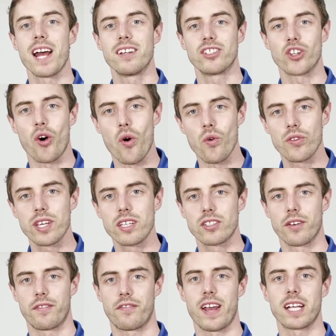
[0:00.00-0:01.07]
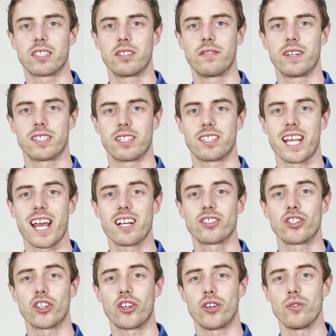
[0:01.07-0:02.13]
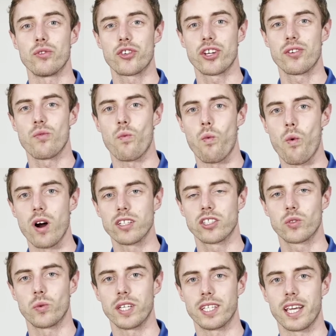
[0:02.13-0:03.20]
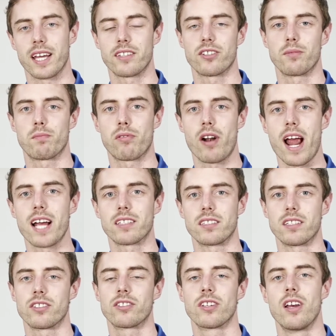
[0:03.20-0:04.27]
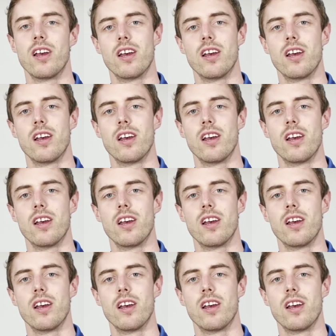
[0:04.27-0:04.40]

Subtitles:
is only as effective as its execution once we get to practice.